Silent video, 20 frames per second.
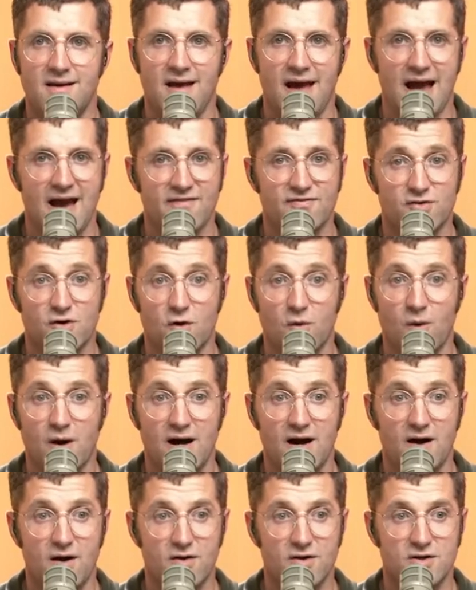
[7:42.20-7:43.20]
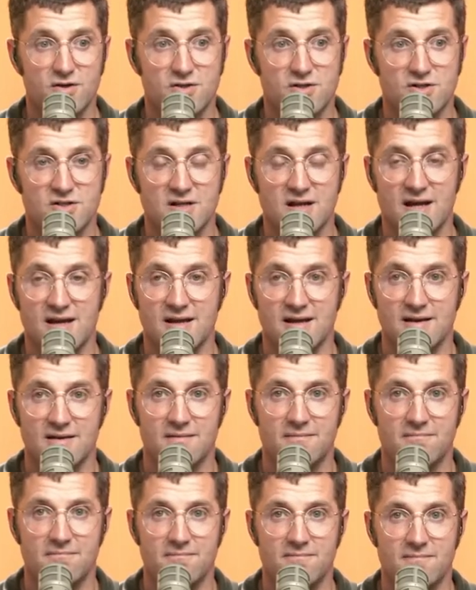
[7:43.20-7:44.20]
after a while, you're just
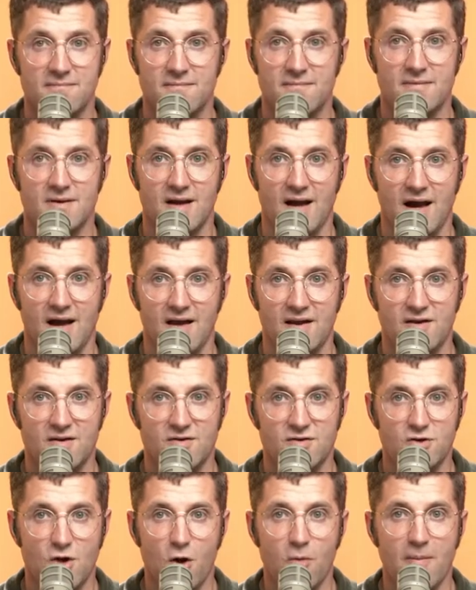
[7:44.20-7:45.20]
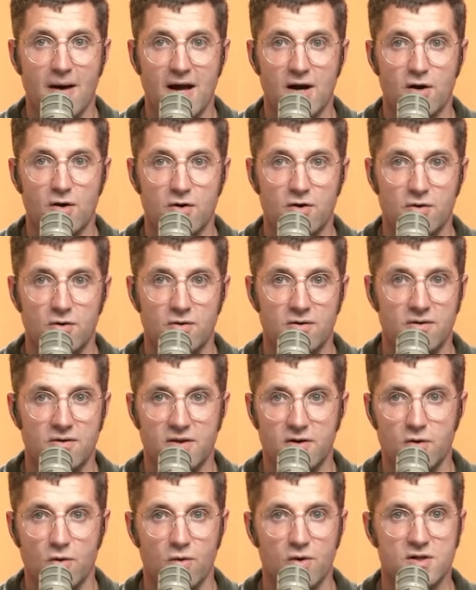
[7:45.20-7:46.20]
like, I, no matter
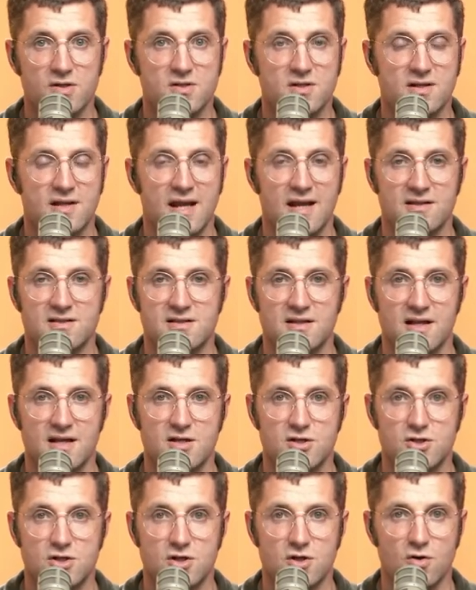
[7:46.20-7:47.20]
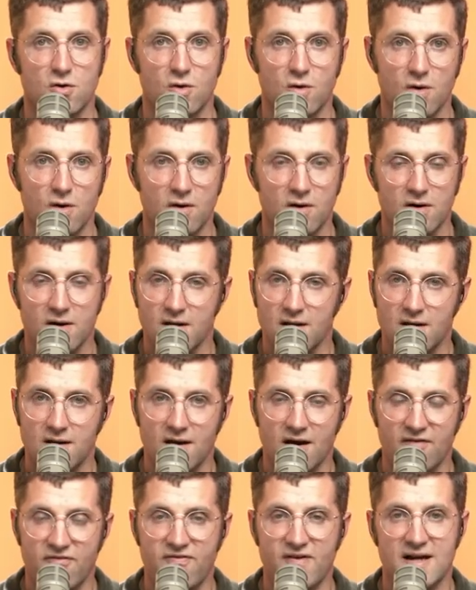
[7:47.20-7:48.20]
the noise cancellation or
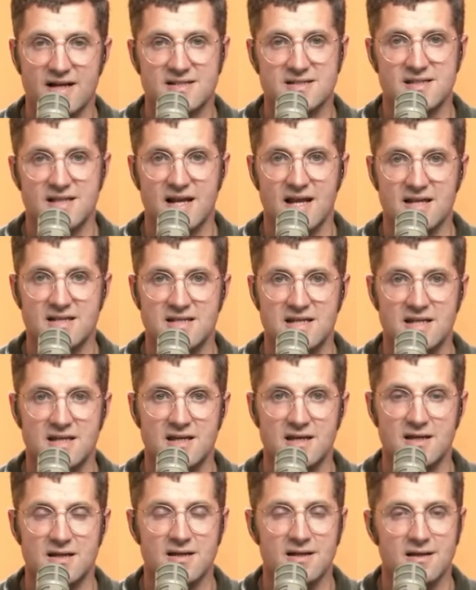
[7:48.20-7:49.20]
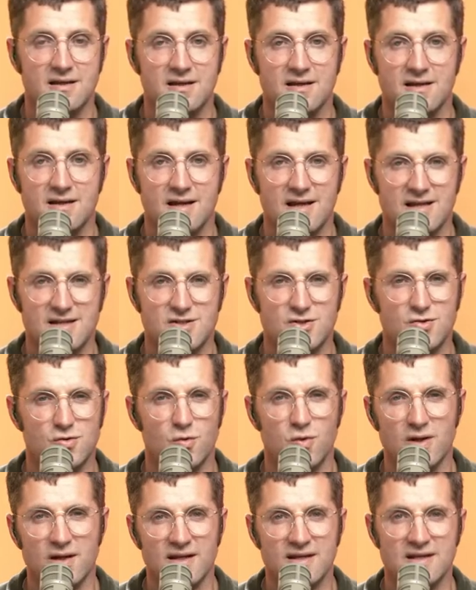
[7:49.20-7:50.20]
effects that I did, it
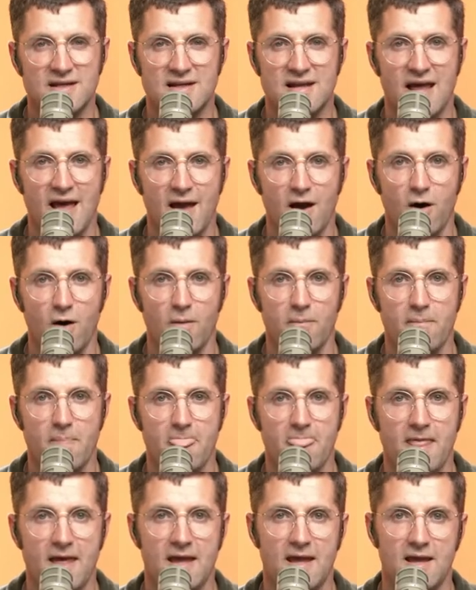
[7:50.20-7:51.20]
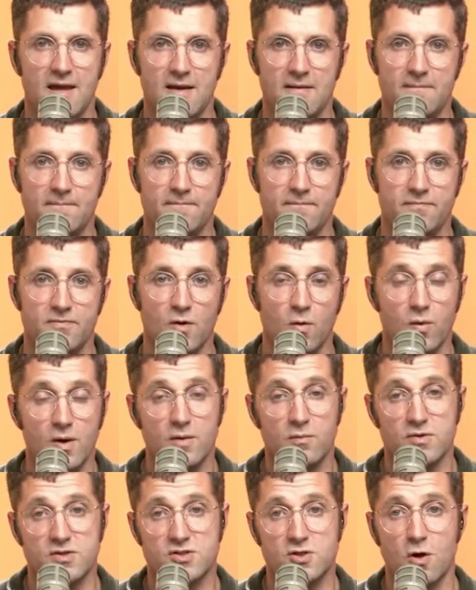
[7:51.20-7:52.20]
really didn't help. And the
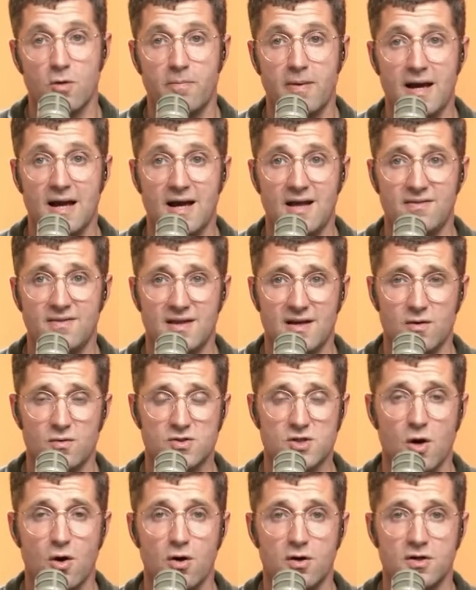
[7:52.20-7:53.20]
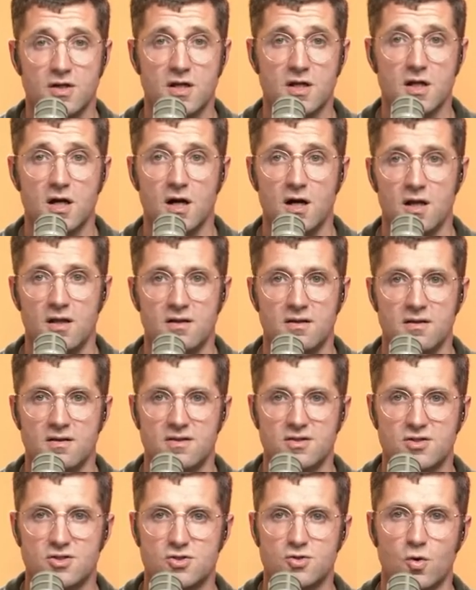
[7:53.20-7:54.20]
wind was so bad that it was hard to cut
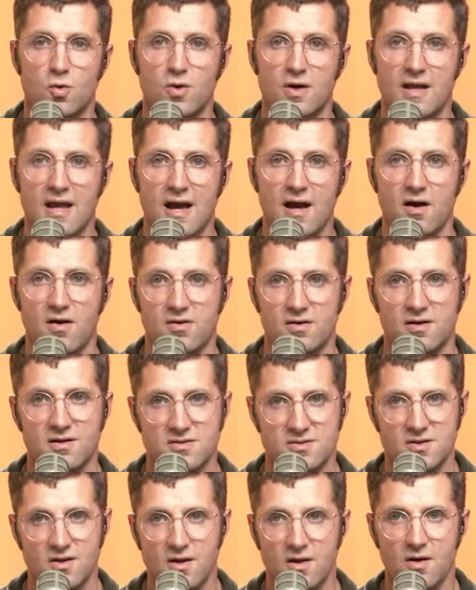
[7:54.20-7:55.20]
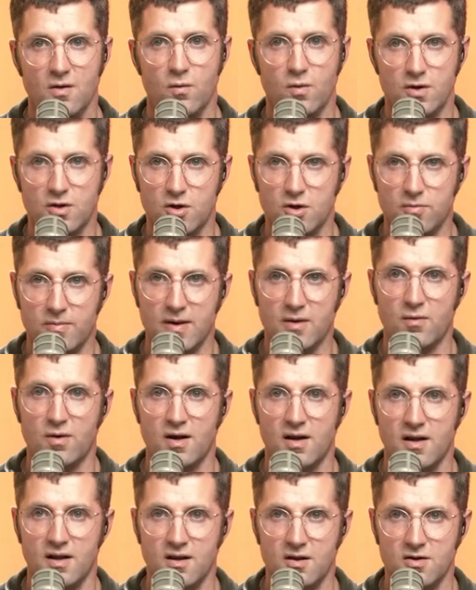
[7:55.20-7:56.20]
the story out, because when you'd be
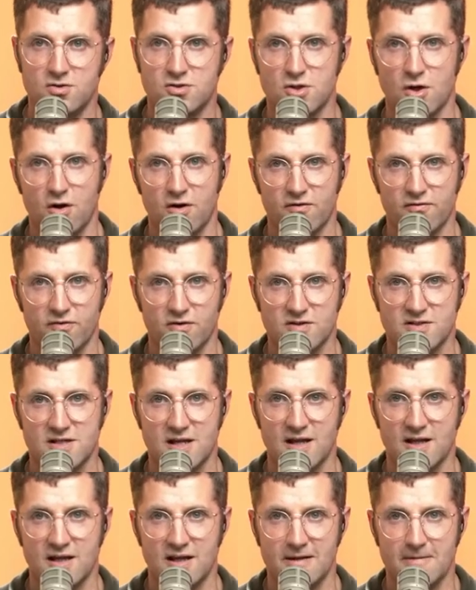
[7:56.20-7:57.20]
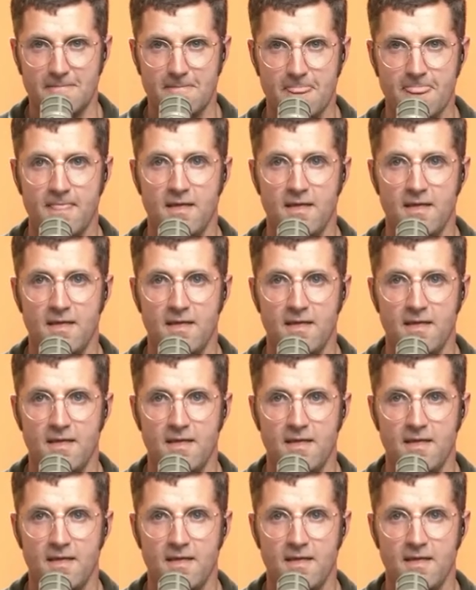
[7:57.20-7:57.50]
running, you'd talk for a second,